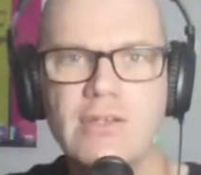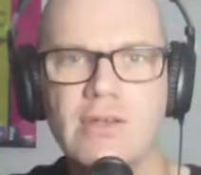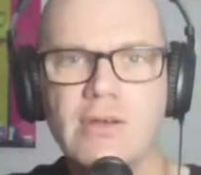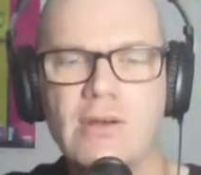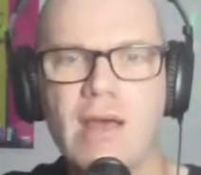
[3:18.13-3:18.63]

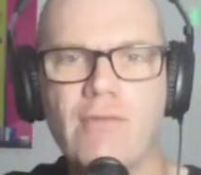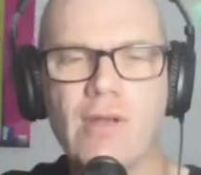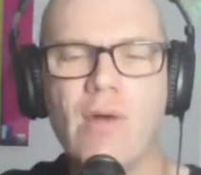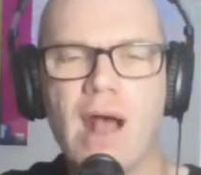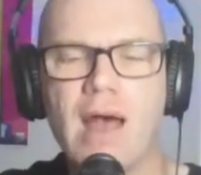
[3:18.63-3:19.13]
to
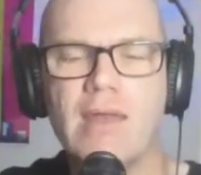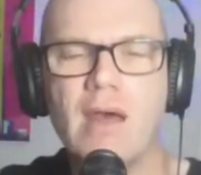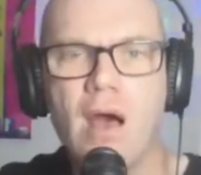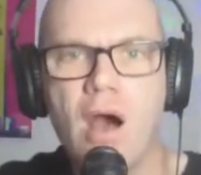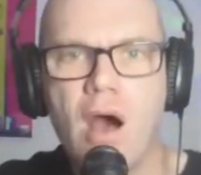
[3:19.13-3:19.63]
everyone.
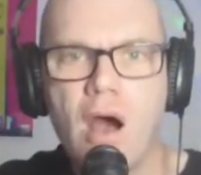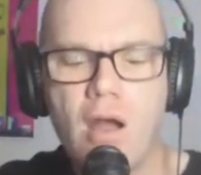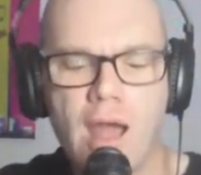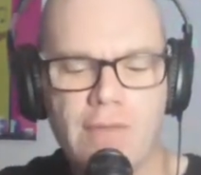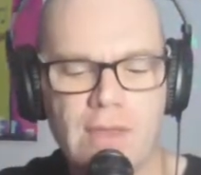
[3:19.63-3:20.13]
All
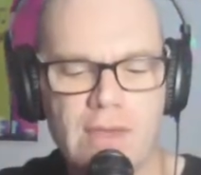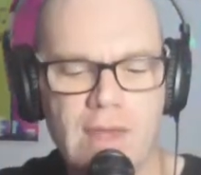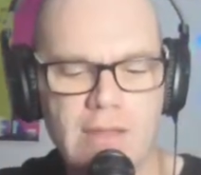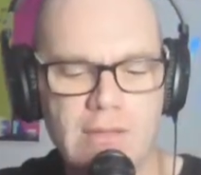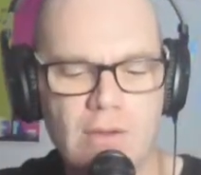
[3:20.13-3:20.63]
right, the
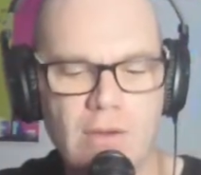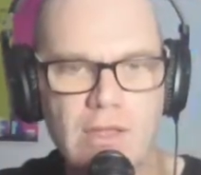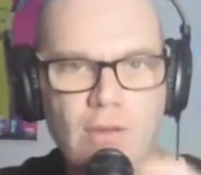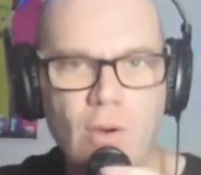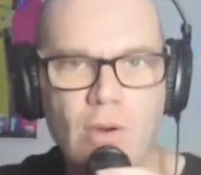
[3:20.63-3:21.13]
next song
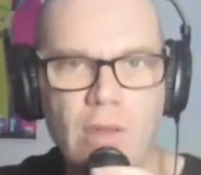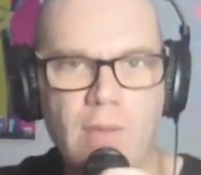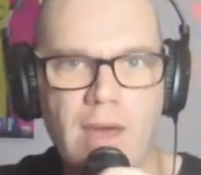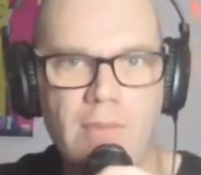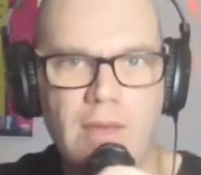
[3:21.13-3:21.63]
is all
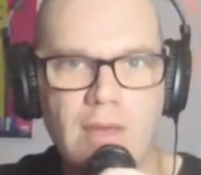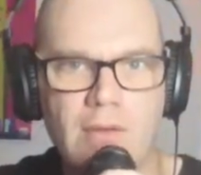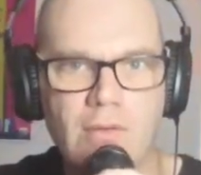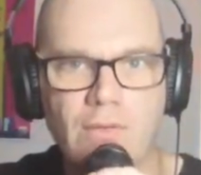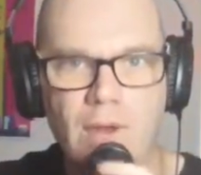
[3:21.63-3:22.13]
about being a
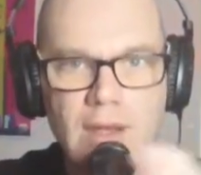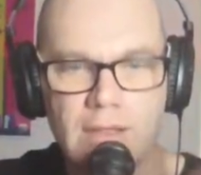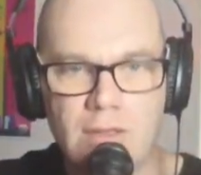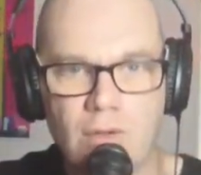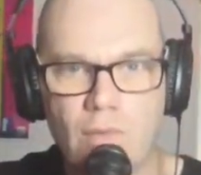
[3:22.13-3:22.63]
good friend.
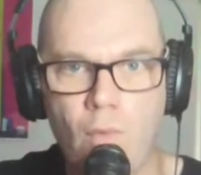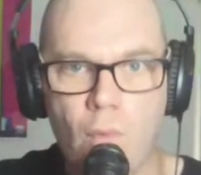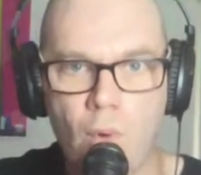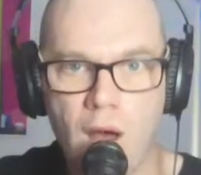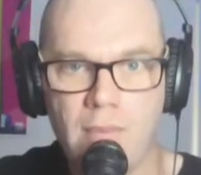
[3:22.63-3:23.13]
It's called
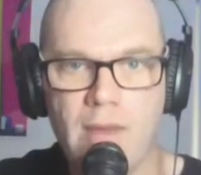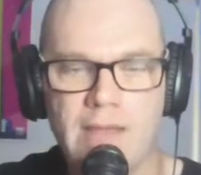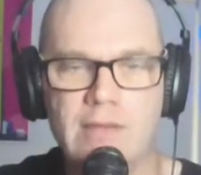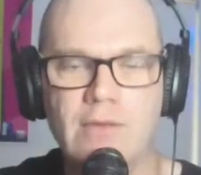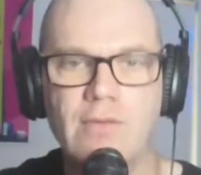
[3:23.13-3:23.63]
What
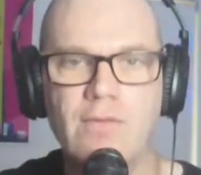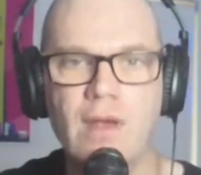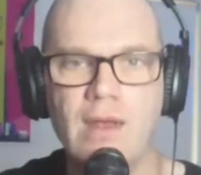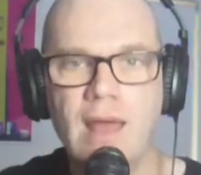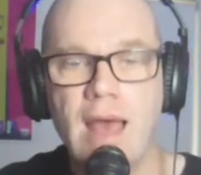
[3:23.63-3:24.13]
Makes a Good
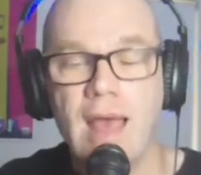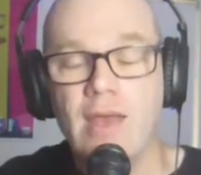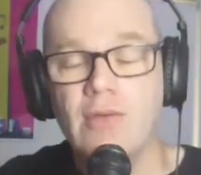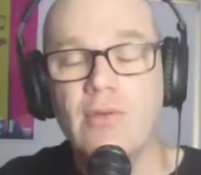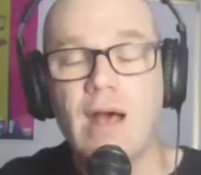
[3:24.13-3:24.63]
Friend?
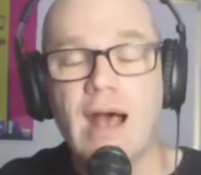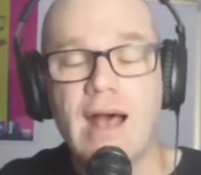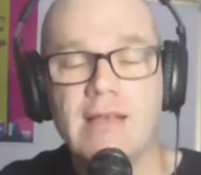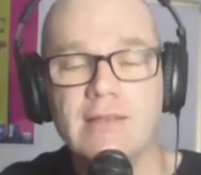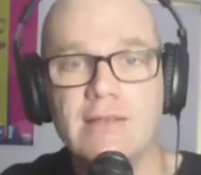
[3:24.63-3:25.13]
You are
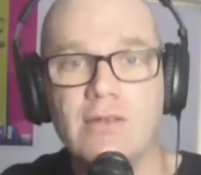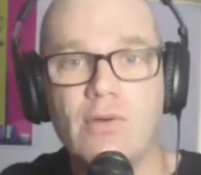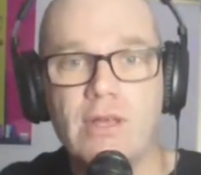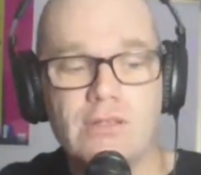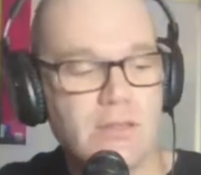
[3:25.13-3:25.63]
asking the
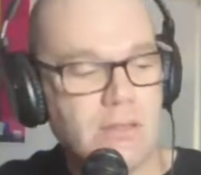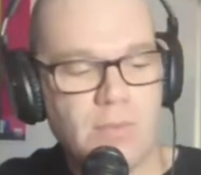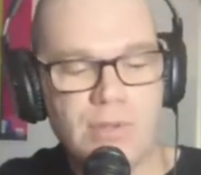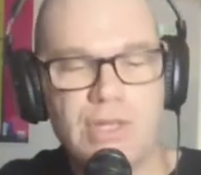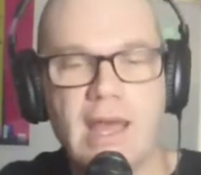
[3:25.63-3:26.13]
question, so
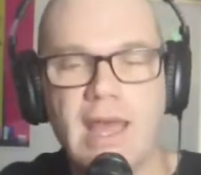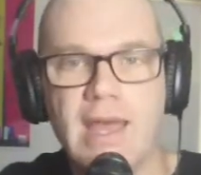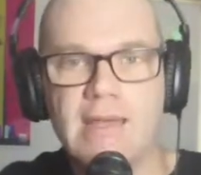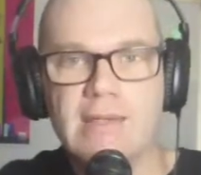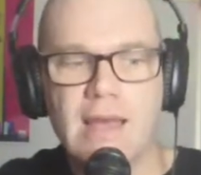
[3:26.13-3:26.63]
put your
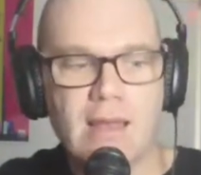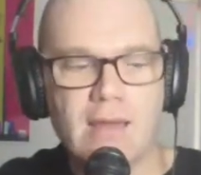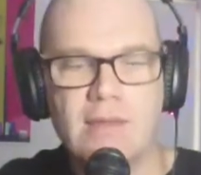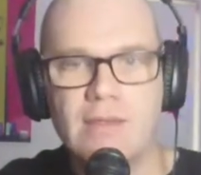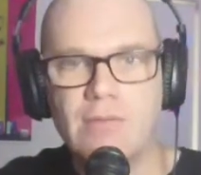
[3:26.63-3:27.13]
hands out
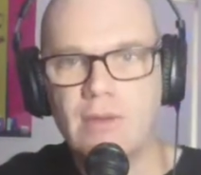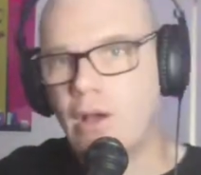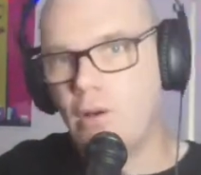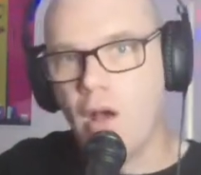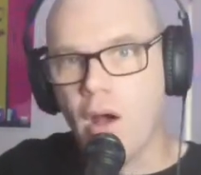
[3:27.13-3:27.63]
like this. We
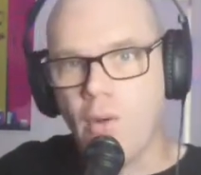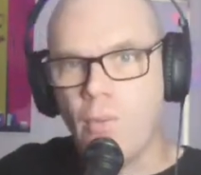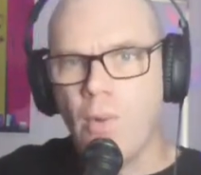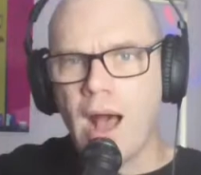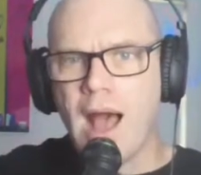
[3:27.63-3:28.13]
go,
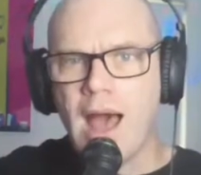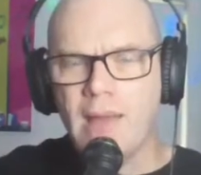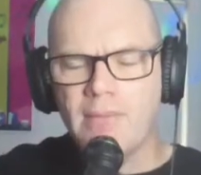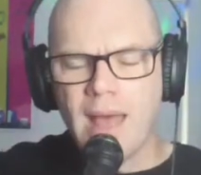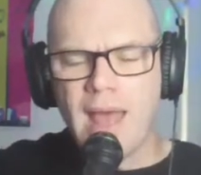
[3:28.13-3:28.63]

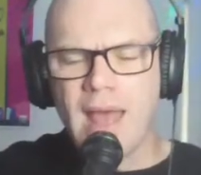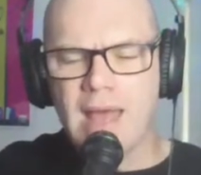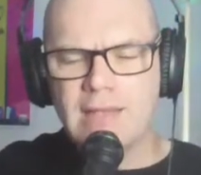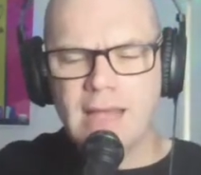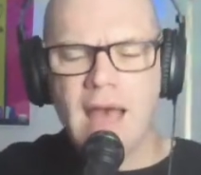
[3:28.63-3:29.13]
what
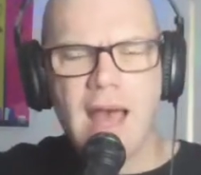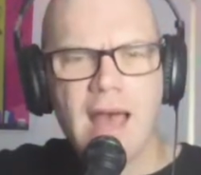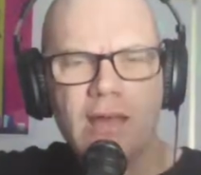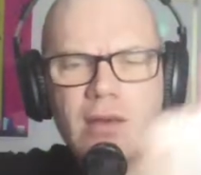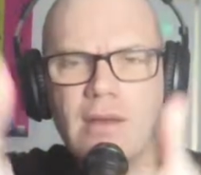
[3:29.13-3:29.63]
makes
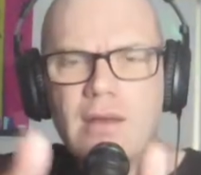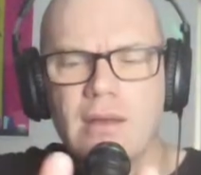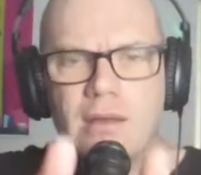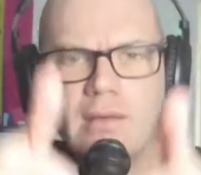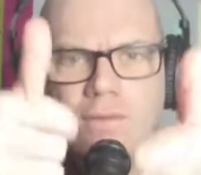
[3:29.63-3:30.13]
a
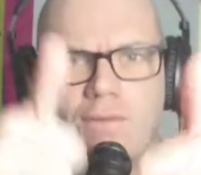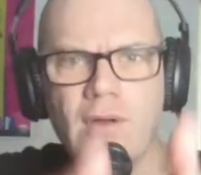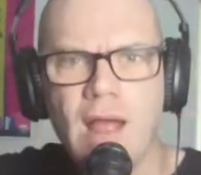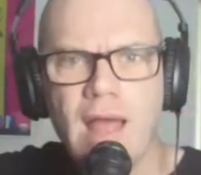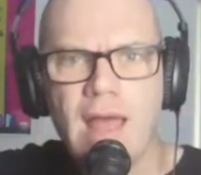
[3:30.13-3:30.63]
good
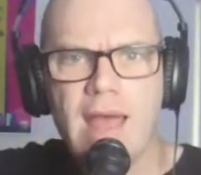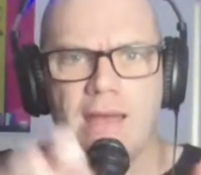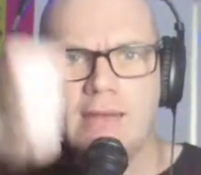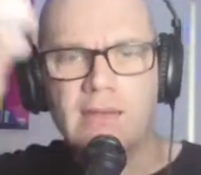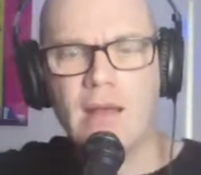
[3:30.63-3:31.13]

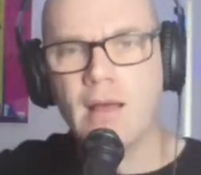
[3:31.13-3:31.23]
friend?